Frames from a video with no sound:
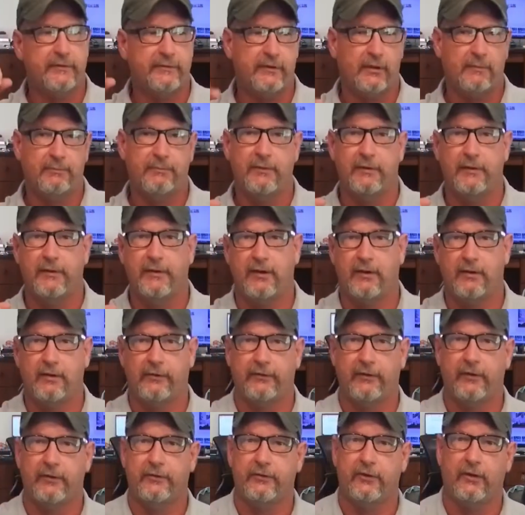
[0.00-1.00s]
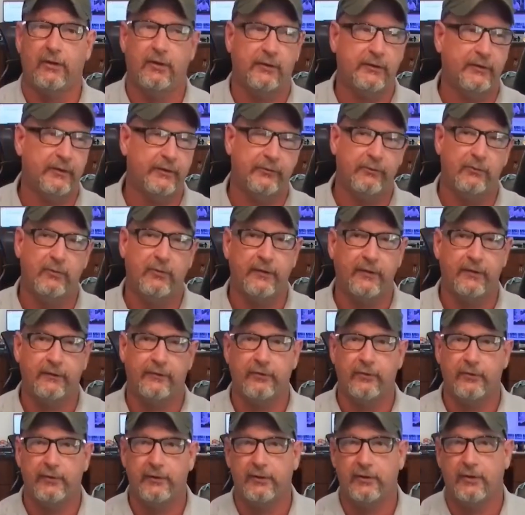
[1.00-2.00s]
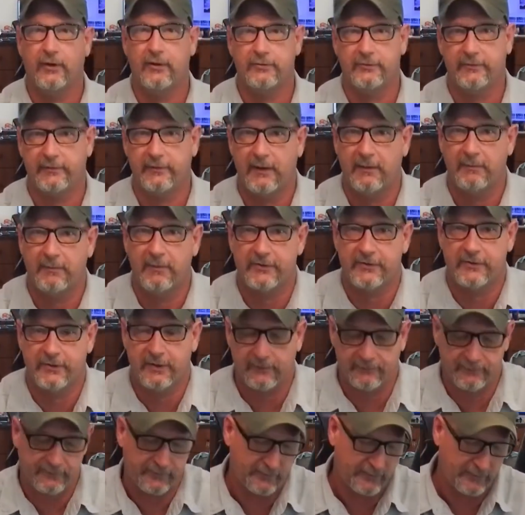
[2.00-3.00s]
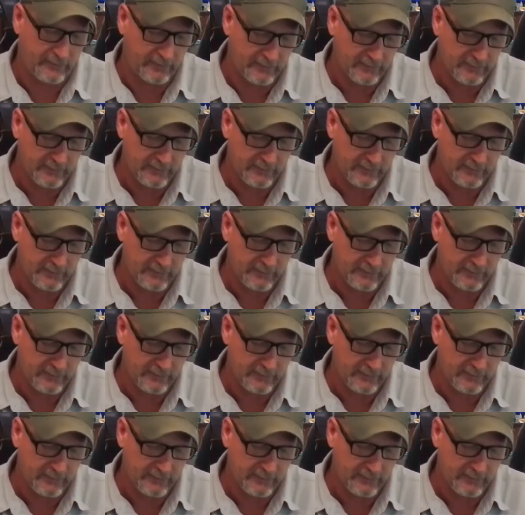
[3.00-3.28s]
start putting arrows on target at 20 and 30 yards without much effort.